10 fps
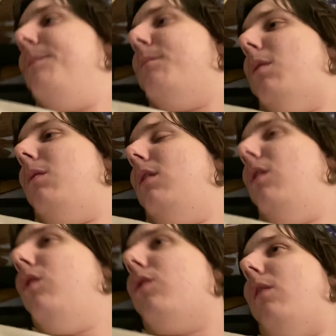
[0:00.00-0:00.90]
Probably
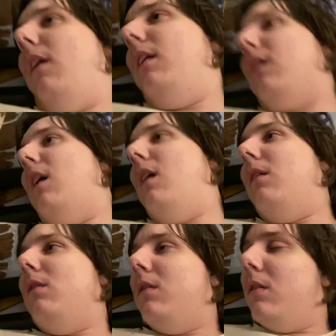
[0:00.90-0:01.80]
lose weight
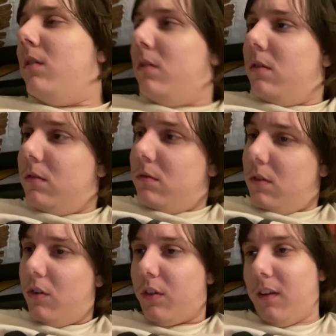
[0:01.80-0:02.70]
again.
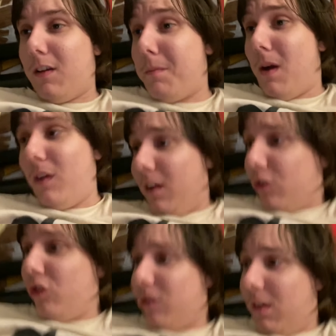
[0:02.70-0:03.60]
Just think about
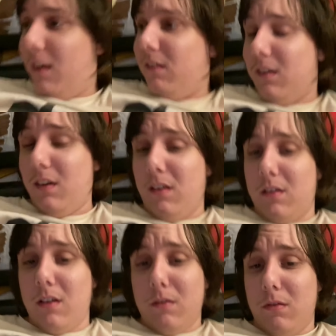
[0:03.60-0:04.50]
exercising.
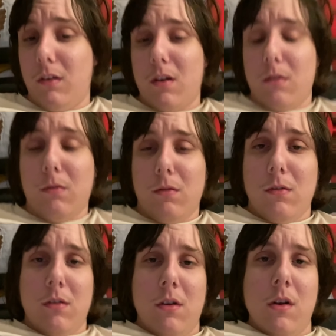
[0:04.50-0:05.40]
I don't know.
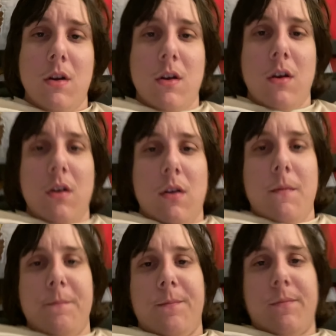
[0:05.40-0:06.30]

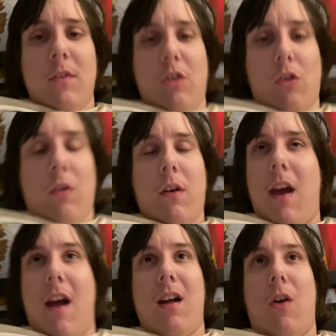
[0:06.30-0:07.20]
Just all
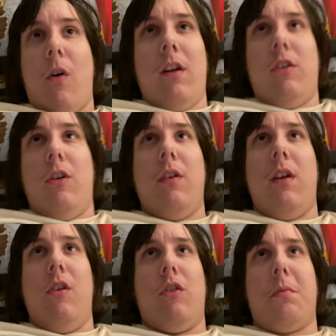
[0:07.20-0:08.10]
I all I do
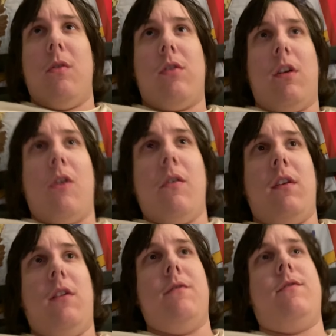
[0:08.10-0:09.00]
here is mostly go
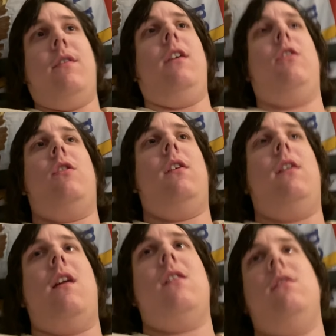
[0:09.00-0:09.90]
in the fridge
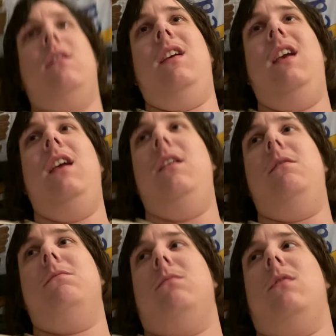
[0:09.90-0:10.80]
and eat,
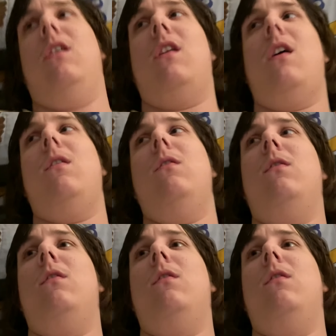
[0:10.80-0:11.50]
you know,